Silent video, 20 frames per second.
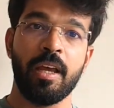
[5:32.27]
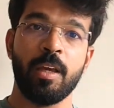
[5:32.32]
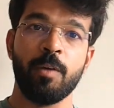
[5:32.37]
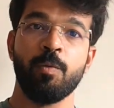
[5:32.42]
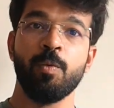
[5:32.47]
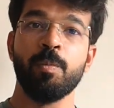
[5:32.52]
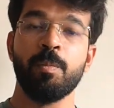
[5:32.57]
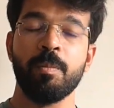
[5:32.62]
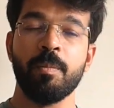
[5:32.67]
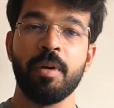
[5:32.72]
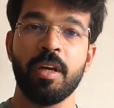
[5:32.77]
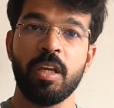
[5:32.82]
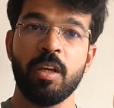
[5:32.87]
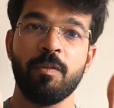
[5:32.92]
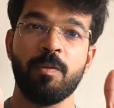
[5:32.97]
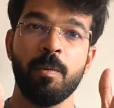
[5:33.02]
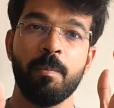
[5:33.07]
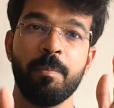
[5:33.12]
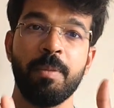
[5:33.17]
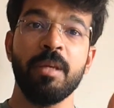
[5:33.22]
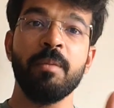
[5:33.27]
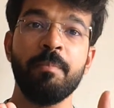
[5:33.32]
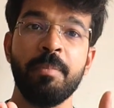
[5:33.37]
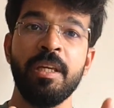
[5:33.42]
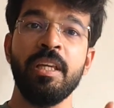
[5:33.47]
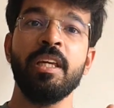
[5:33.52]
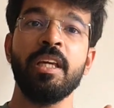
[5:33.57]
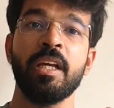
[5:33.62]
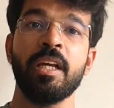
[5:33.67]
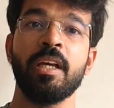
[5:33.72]
if a
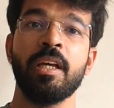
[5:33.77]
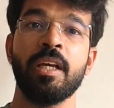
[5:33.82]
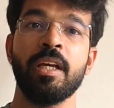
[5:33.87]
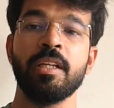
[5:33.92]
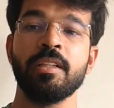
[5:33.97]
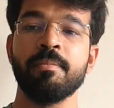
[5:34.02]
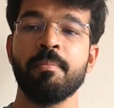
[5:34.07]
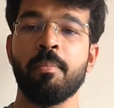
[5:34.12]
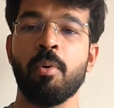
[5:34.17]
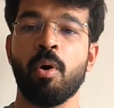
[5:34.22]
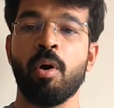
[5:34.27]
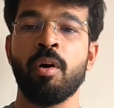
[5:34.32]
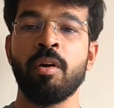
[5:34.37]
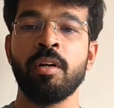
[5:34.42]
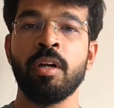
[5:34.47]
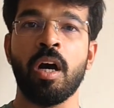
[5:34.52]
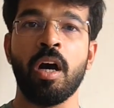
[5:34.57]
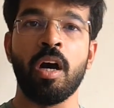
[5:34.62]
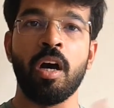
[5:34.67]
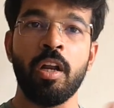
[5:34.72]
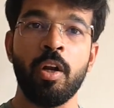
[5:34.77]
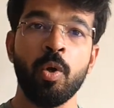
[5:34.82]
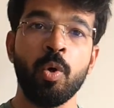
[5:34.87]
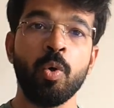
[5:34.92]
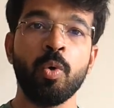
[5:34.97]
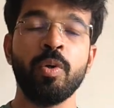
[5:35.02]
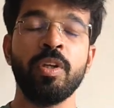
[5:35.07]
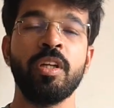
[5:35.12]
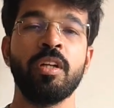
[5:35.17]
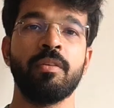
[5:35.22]
baby is born
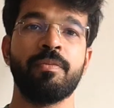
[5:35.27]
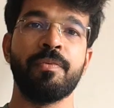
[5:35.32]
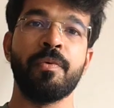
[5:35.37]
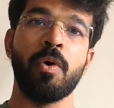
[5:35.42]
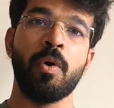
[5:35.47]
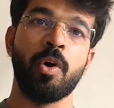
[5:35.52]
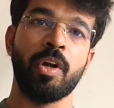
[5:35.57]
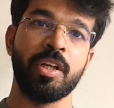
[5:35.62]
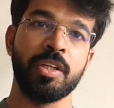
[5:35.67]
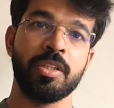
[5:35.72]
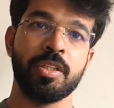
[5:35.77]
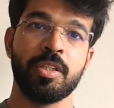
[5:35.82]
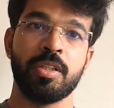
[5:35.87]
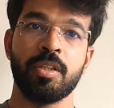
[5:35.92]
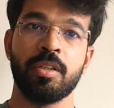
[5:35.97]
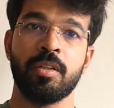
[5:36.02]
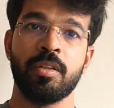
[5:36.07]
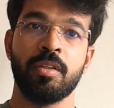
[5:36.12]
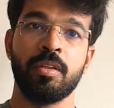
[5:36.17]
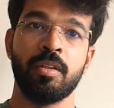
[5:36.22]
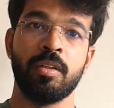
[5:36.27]
alone in a forest,